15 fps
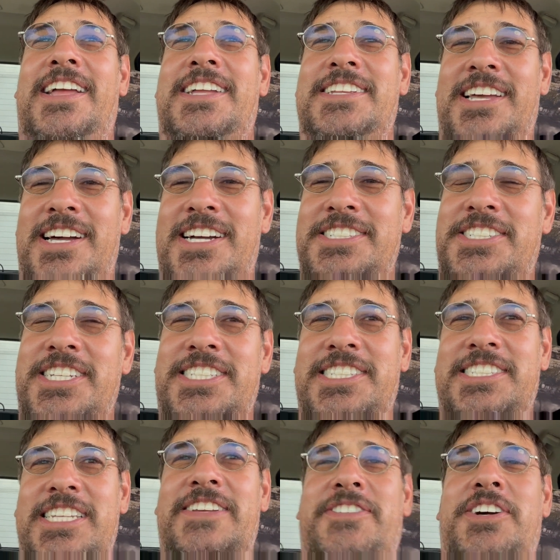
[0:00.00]
Uh, just
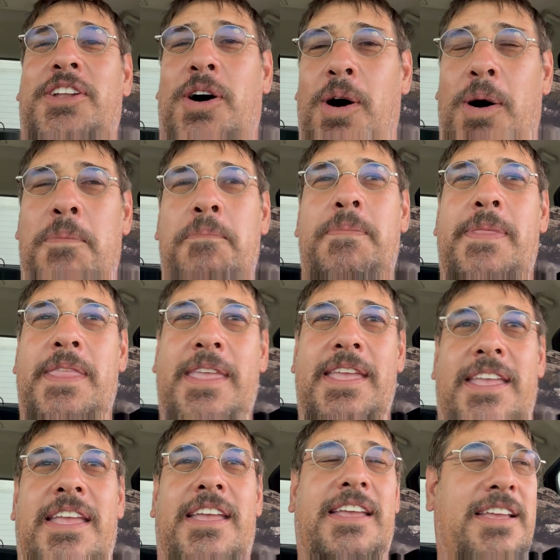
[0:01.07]
leaving home.
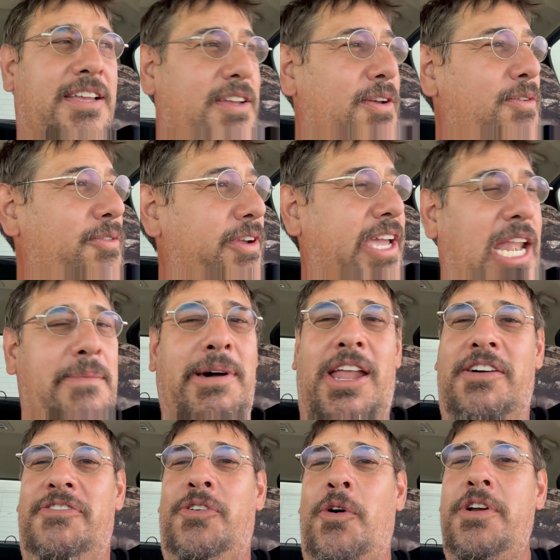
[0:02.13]
We've got about
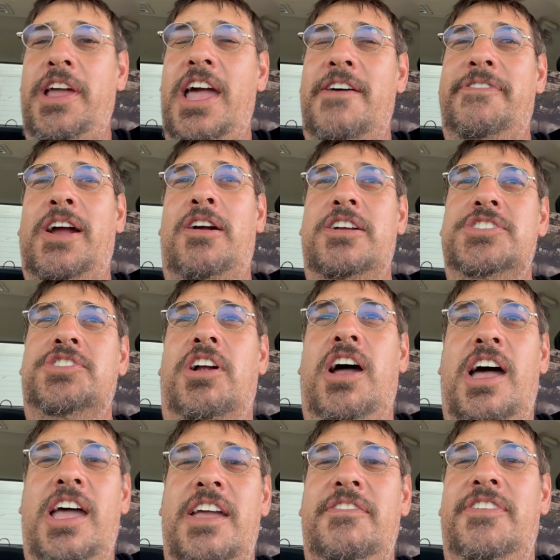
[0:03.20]
a four and a half hour
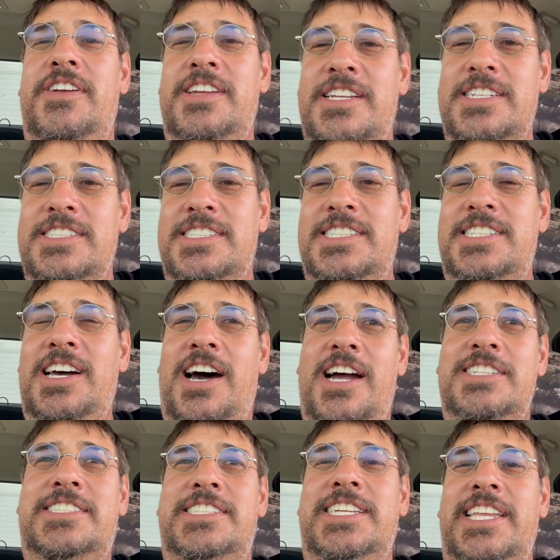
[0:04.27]
drive to
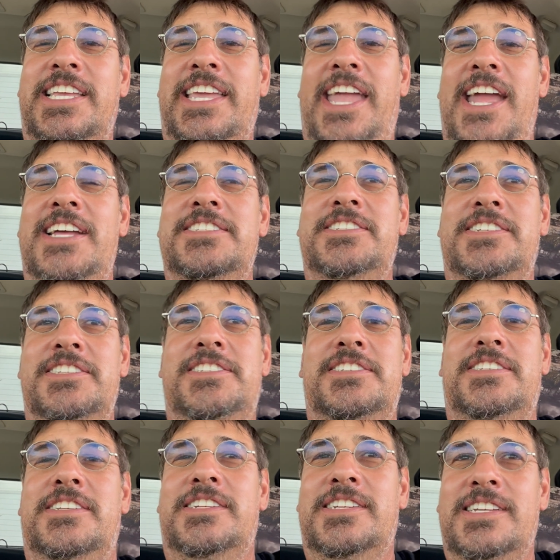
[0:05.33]
Dodge City, Kansas.
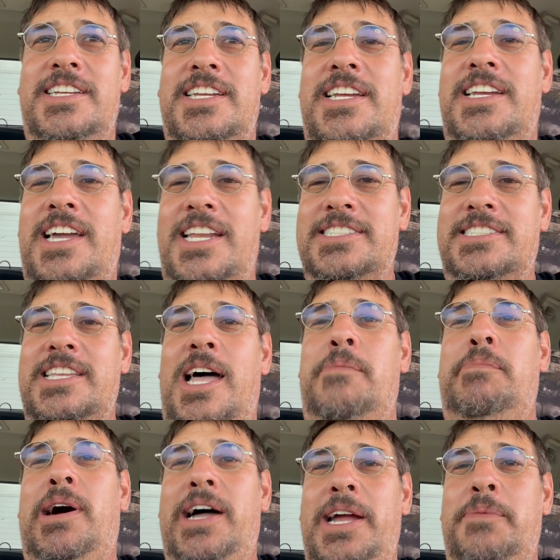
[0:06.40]
Got to stop
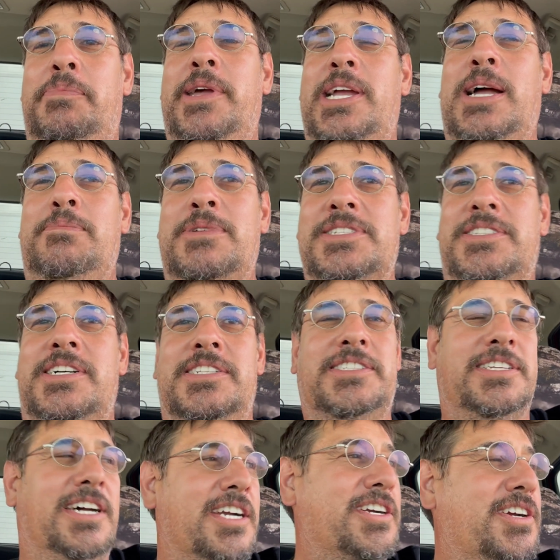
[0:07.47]
by and pick up my son
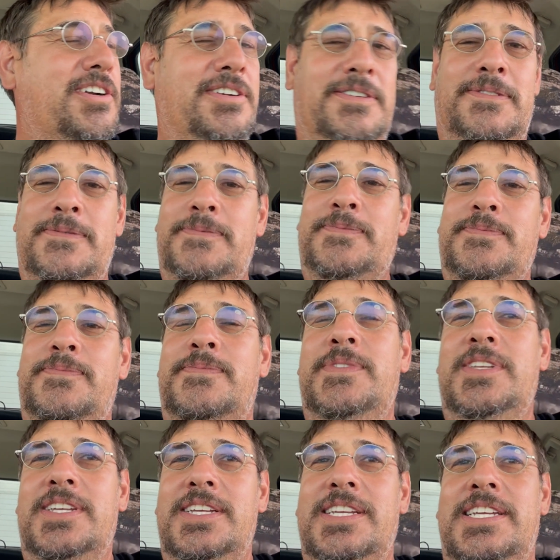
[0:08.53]
Tucker.
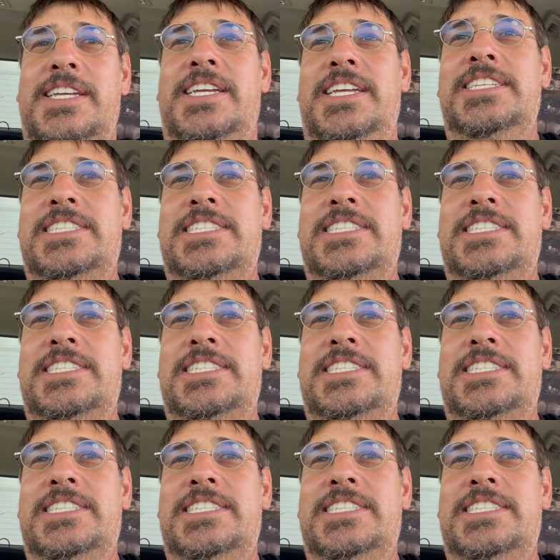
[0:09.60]
He's